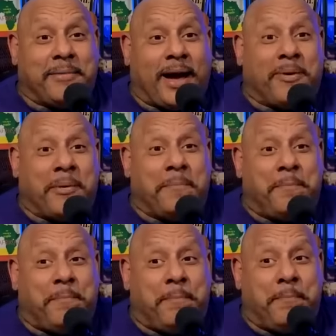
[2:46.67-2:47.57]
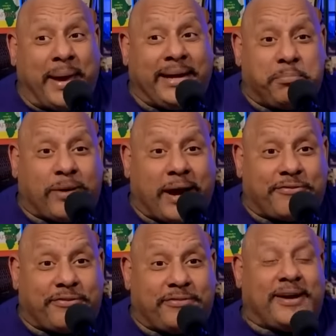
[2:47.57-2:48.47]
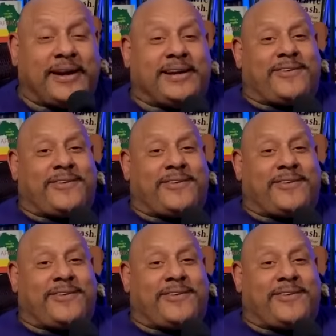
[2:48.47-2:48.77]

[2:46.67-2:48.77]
I'm on bated breath right now.